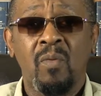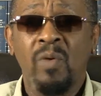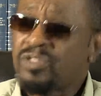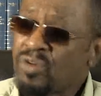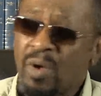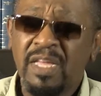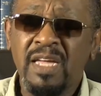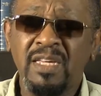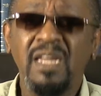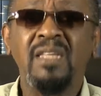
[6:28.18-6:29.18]
We're
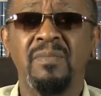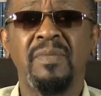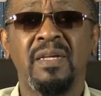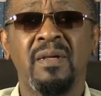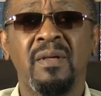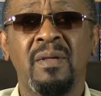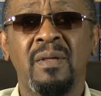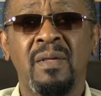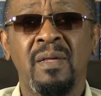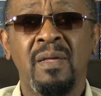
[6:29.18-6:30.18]
talking kingdom here.
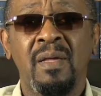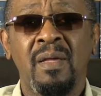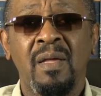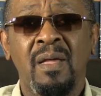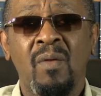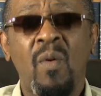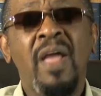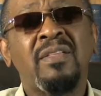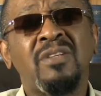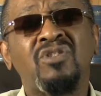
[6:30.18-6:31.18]

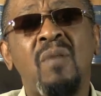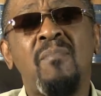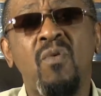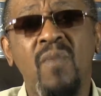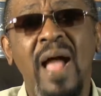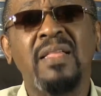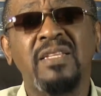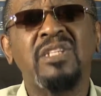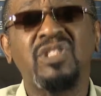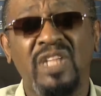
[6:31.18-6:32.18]
Where does your
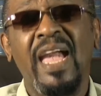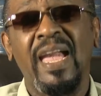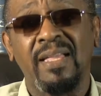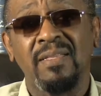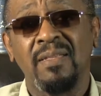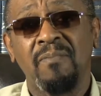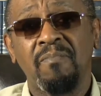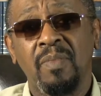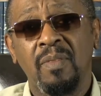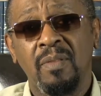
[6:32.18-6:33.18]
morality stand?
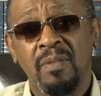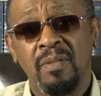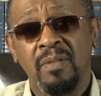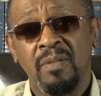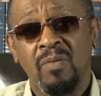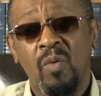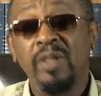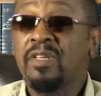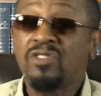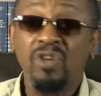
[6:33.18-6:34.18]
Where
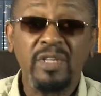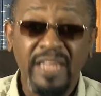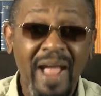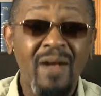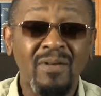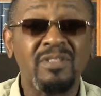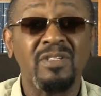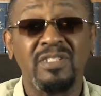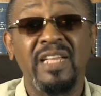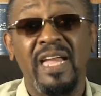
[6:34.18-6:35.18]
does your character
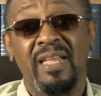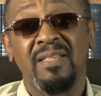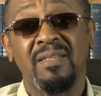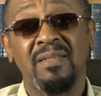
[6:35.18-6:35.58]
stand?